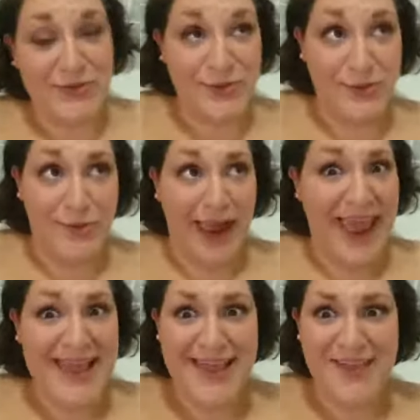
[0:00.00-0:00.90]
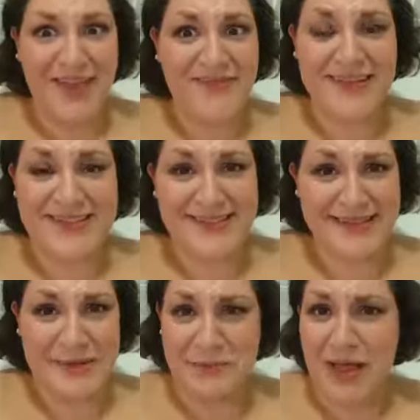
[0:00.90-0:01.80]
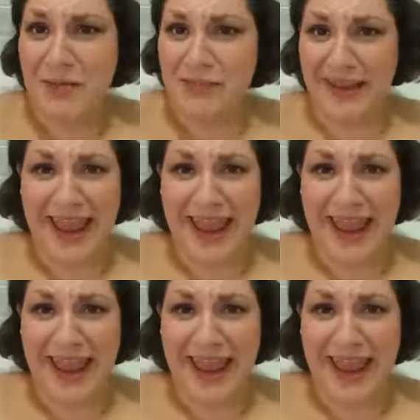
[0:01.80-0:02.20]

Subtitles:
to hanging leftists in public